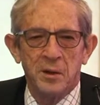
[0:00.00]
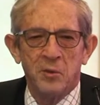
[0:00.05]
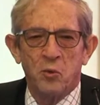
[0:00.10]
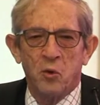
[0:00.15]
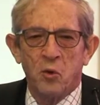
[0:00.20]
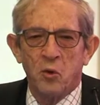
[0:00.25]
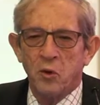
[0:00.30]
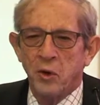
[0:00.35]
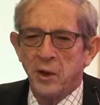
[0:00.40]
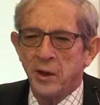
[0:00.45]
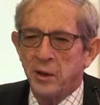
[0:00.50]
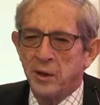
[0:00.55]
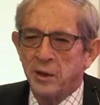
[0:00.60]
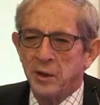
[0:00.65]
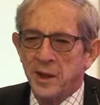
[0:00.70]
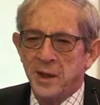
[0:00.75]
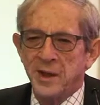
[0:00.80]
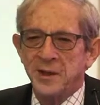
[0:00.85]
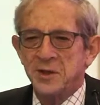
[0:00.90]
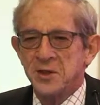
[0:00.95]
war
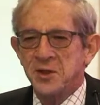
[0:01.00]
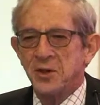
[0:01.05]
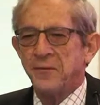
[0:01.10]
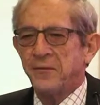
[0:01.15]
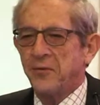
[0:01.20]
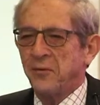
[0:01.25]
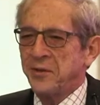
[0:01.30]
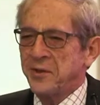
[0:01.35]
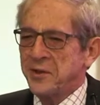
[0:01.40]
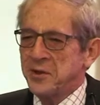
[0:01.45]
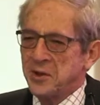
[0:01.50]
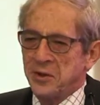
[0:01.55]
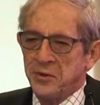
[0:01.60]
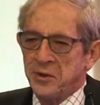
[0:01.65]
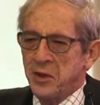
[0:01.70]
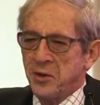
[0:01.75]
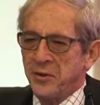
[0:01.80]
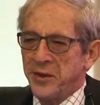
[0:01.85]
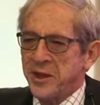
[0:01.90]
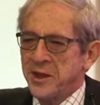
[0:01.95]
and so forth, and so
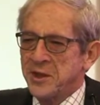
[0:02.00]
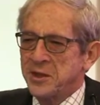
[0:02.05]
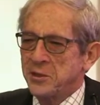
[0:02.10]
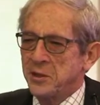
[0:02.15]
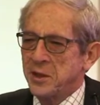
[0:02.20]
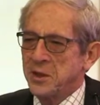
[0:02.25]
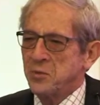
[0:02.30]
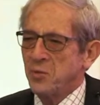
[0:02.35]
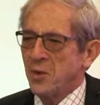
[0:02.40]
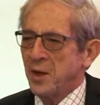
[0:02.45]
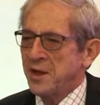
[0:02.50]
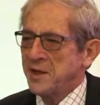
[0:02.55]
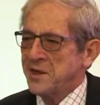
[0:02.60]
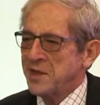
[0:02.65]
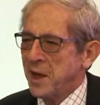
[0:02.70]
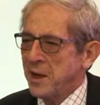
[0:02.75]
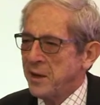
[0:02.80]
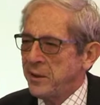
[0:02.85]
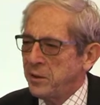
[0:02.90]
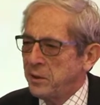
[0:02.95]
you know the history as well as
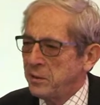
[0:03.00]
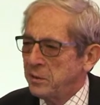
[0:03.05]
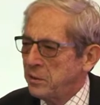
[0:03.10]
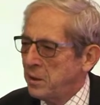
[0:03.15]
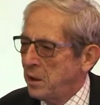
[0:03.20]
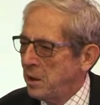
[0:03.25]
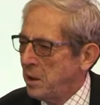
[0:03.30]
I do,